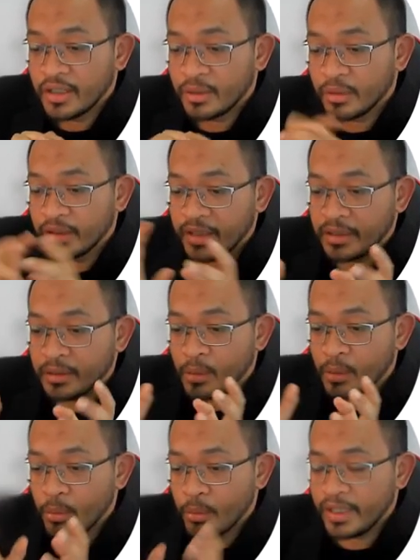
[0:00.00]
So this
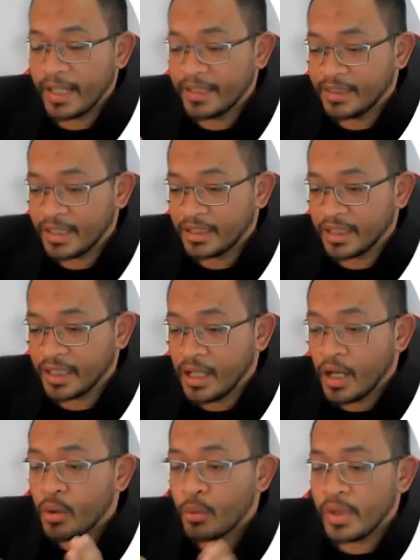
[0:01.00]
weak
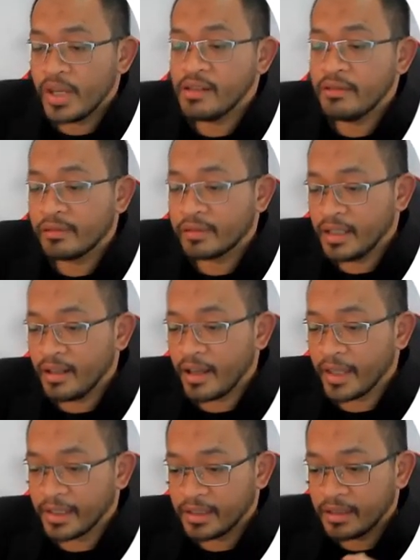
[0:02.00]
entity will
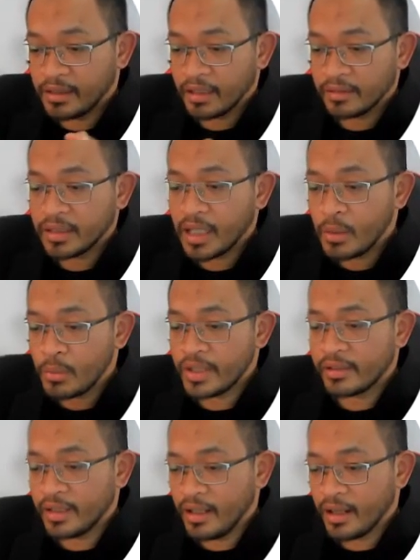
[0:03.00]
rely, the data
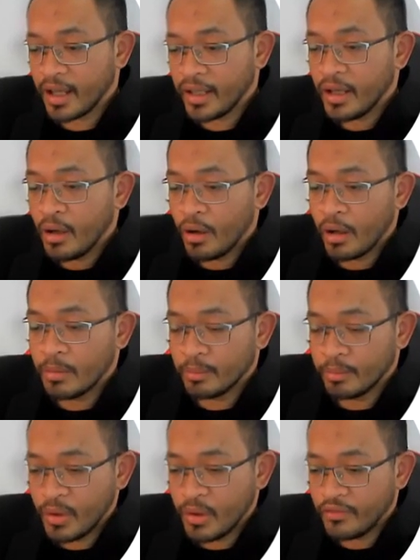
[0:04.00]
will rely
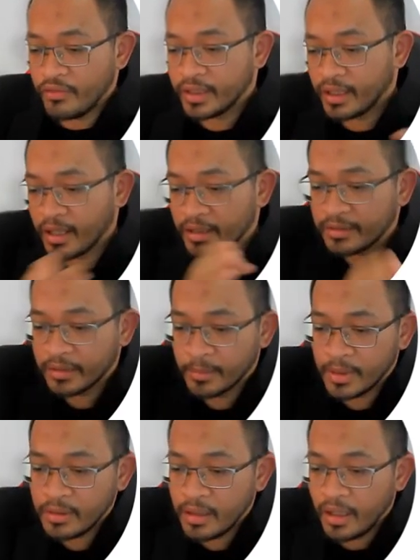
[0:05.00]
on both the
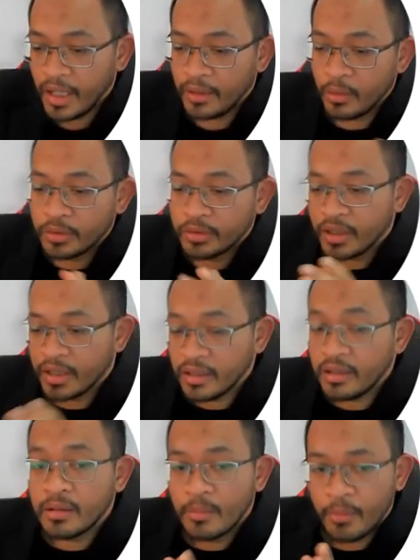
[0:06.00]
customer and also
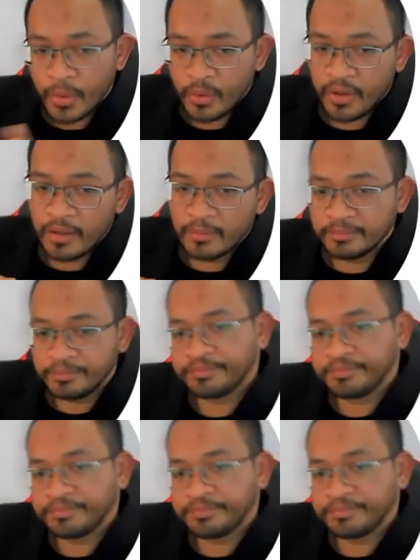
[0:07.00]
the product.